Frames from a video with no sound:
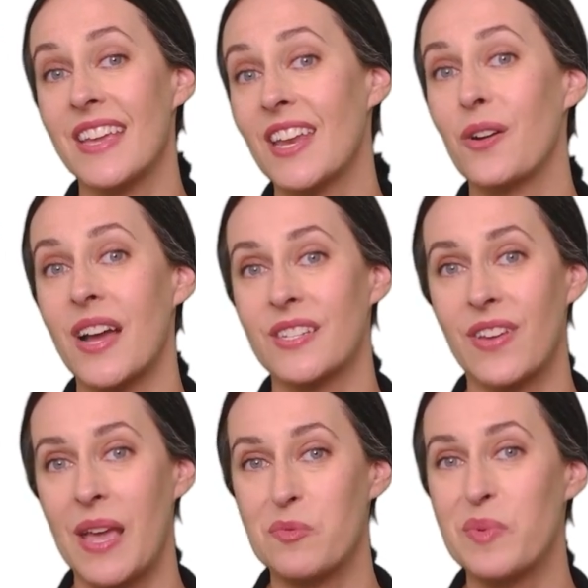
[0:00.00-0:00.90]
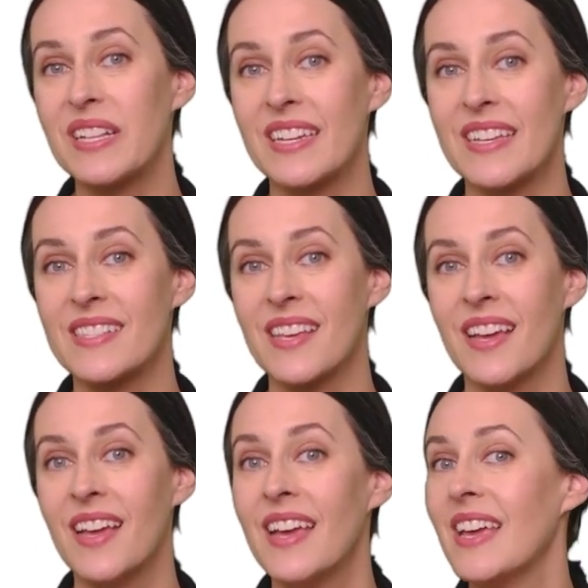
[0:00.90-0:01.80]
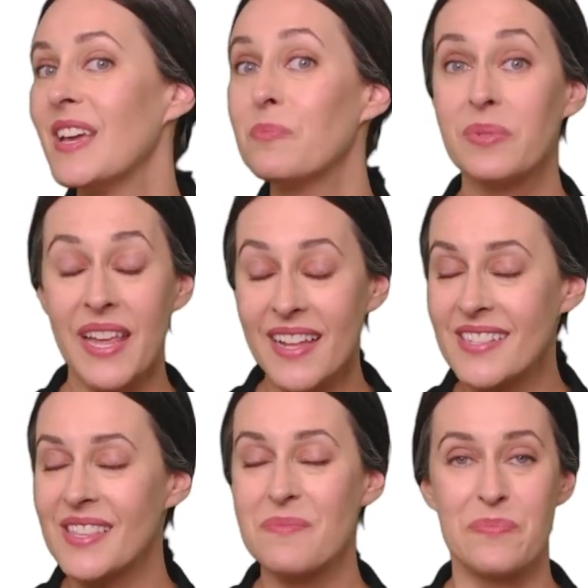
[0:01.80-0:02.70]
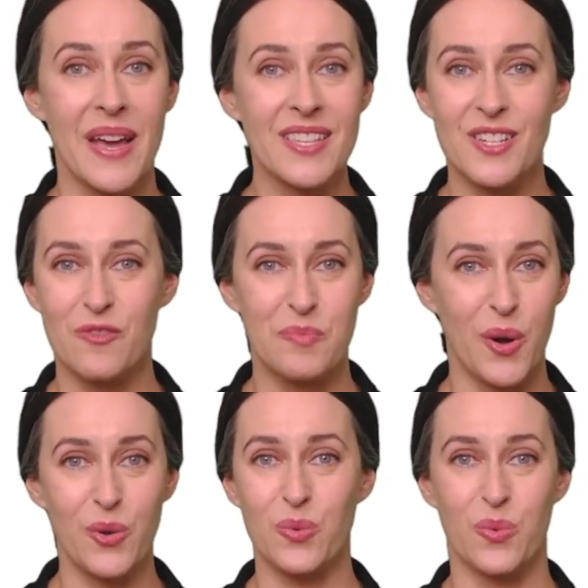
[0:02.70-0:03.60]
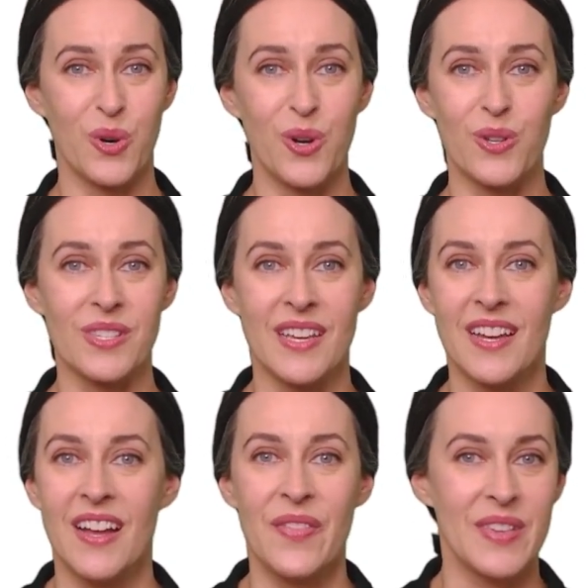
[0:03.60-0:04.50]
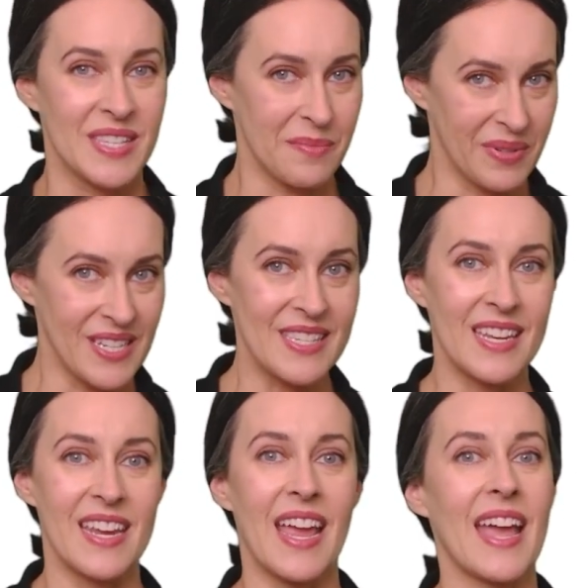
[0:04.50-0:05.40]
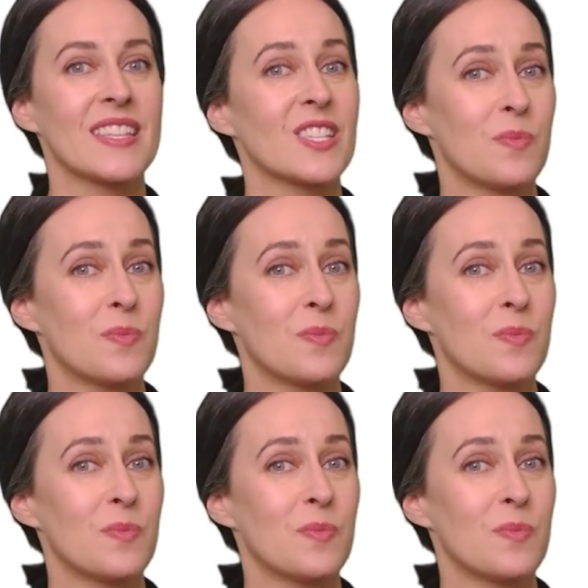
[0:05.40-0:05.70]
the interactive capabilities, it blends the best of both worlds the simplicity and